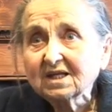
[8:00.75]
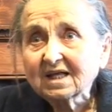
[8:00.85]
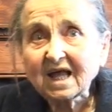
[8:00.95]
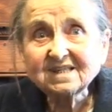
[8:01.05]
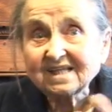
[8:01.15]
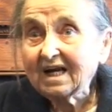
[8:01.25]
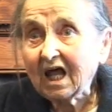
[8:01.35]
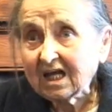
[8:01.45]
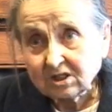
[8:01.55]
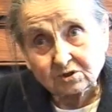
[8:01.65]
and
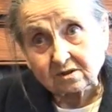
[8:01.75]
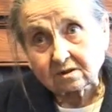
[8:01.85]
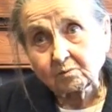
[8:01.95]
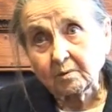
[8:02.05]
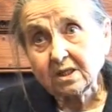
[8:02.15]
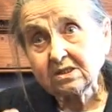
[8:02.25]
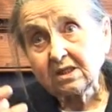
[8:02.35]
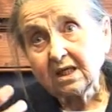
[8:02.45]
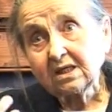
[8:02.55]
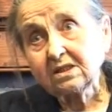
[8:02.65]
delighted when
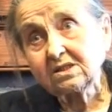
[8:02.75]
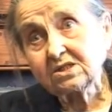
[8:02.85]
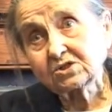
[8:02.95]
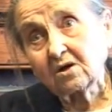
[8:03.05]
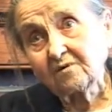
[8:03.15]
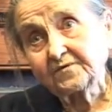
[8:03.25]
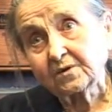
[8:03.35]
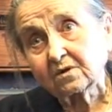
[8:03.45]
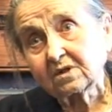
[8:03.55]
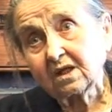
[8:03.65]
he
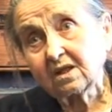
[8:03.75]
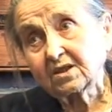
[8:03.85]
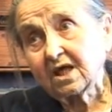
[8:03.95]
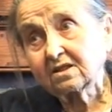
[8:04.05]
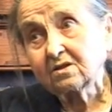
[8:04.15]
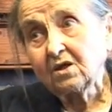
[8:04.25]
discovered that